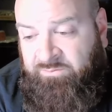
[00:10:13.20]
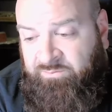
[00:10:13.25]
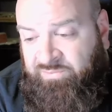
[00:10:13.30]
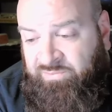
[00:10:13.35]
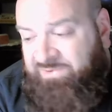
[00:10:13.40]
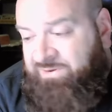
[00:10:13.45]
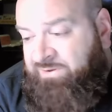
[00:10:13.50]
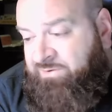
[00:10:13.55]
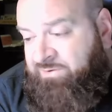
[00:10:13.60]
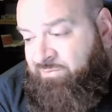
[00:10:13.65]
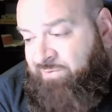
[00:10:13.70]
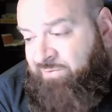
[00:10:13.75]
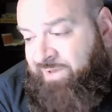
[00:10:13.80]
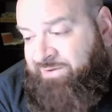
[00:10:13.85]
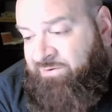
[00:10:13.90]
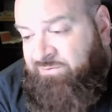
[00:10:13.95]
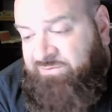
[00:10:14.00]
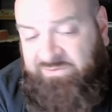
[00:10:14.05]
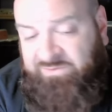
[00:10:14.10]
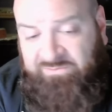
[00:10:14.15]
Brittany
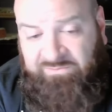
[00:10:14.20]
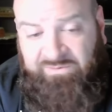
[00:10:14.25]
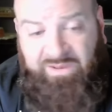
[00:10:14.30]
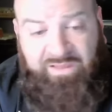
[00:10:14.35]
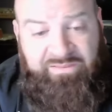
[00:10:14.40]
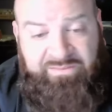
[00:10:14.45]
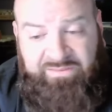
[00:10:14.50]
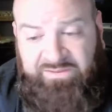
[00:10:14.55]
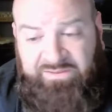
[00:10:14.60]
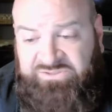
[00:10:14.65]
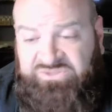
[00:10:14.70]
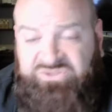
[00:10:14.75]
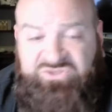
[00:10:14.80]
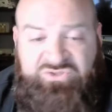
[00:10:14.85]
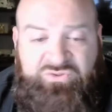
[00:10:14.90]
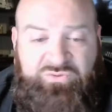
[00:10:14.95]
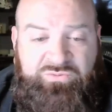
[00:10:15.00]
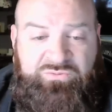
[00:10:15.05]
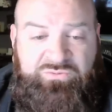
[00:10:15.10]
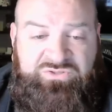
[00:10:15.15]
Griner did nothing.
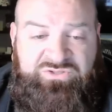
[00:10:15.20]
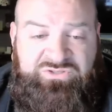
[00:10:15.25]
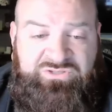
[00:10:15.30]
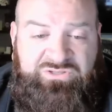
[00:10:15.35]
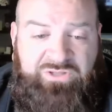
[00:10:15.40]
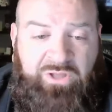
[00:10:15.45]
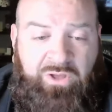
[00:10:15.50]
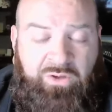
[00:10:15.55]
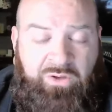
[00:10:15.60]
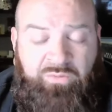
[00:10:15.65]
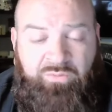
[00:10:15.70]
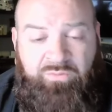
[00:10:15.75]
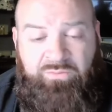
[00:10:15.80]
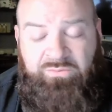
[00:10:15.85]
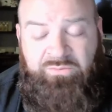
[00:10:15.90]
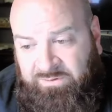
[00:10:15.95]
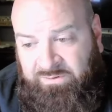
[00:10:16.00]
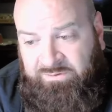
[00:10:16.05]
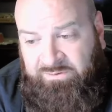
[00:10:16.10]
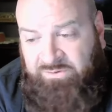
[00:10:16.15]
She's too slow.
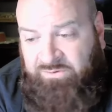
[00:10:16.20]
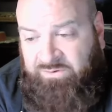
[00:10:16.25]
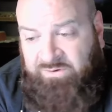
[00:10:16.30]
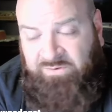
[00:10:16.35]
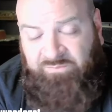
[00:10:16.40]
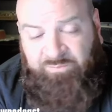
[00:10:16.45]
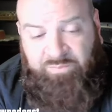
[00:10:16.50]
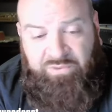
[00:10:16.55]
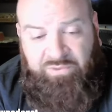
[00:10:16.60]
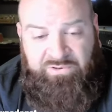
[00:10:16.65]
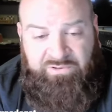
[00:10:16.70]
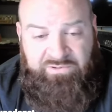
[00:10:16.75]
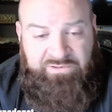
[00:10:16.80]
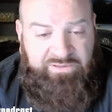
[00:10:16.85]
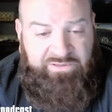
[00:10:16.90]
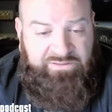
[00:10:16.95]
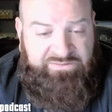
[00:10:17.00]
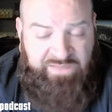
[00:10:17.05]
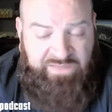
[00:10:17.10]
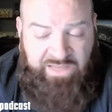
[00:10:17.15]
You could have put
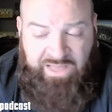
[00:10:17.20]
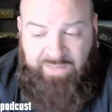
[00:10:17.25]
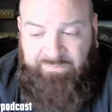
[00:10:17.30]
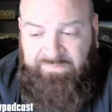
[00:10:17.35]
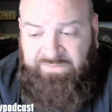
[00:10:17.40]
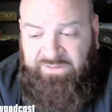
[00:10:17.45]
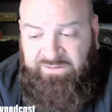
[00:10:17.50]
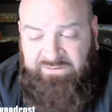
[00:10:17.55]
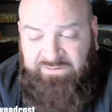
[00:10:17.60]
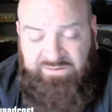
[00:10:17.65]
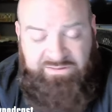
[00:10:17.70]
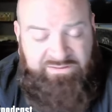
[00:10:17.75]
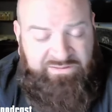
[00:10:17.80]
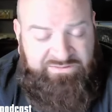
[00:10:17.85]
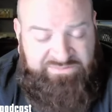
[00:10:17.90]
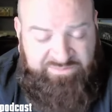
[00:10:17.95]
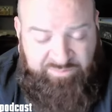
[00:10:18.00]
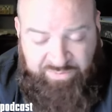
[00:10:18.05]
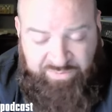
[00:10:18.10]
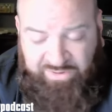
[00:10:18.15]

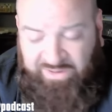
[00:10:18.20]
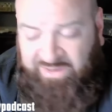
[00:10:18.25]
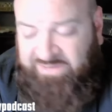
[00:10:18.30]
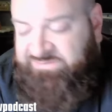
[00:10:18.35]
Aaliyah